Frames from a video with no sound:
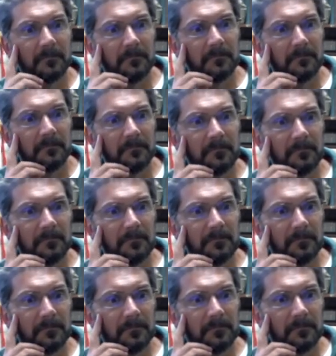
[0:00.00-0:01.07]

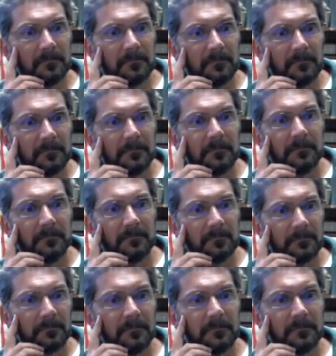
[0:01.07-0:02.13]

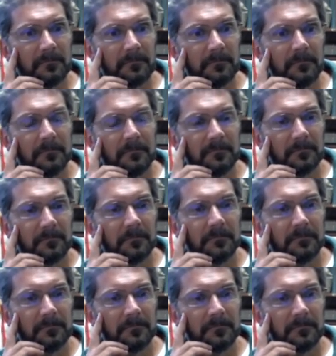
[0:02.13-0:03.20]

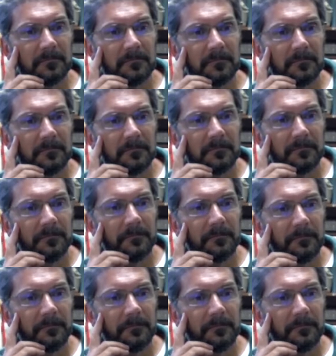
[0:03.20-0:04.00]
[no speech]